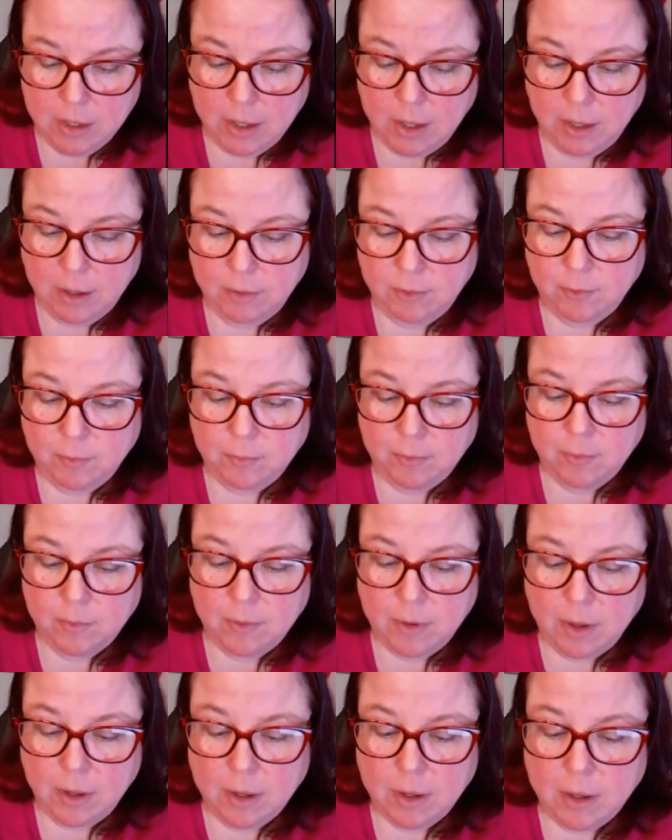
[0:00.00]
as
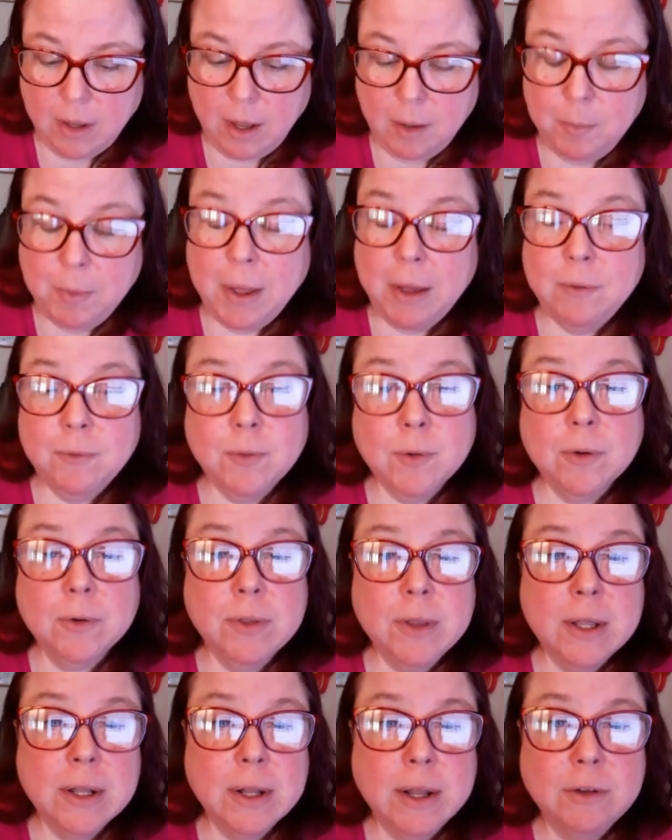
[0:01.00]
uh, I pay for all
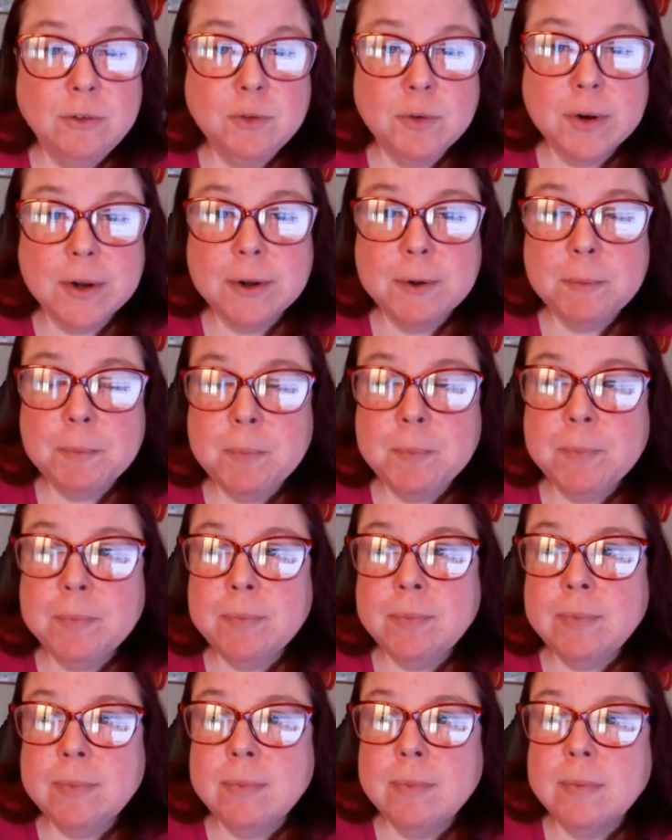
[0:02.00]
the electric,
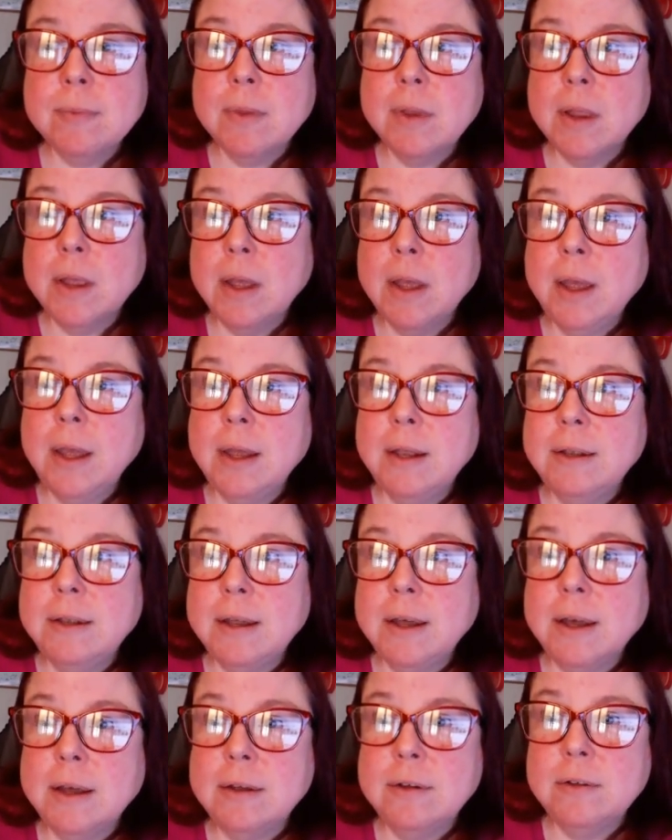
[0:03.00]
and
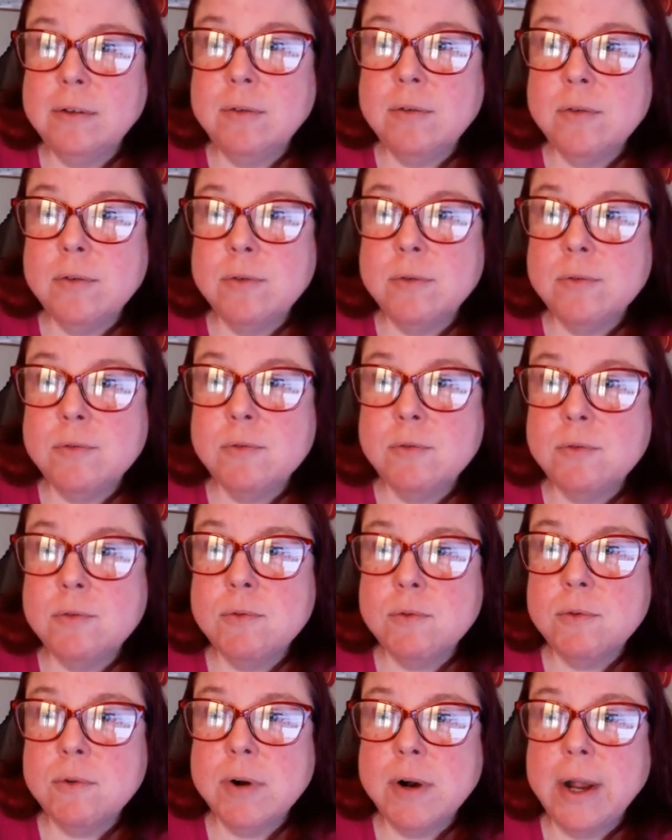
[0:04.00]
uh,
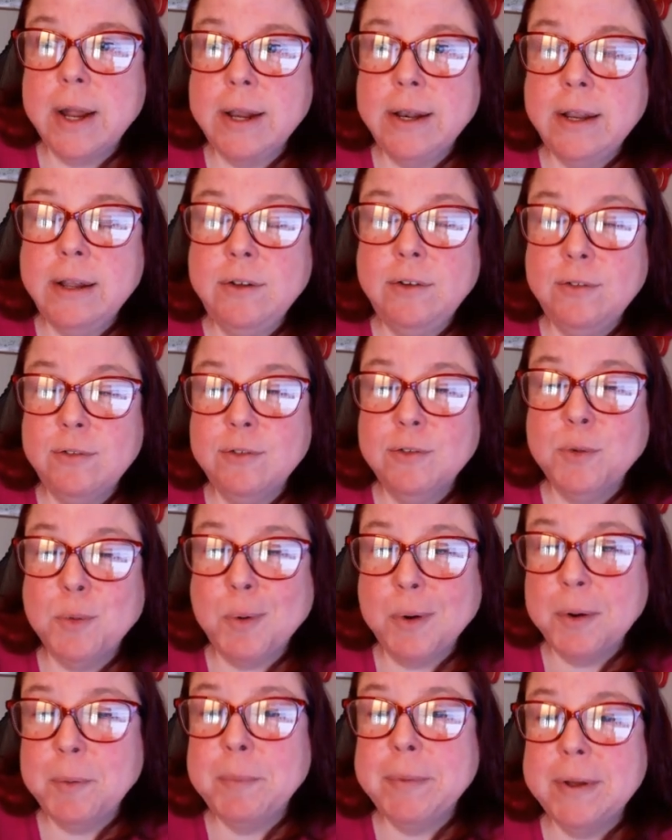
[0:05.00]
and he uses
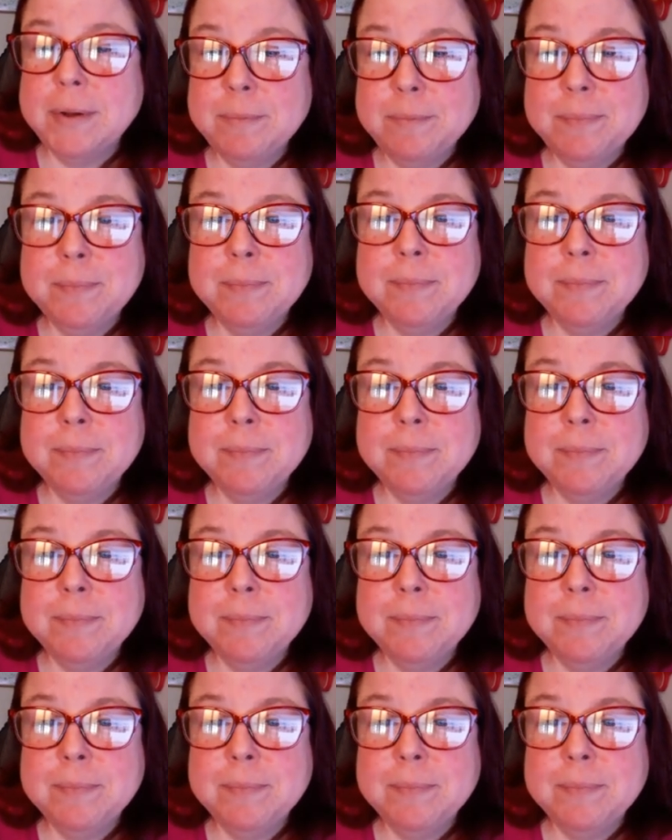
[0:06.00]
quite a bit,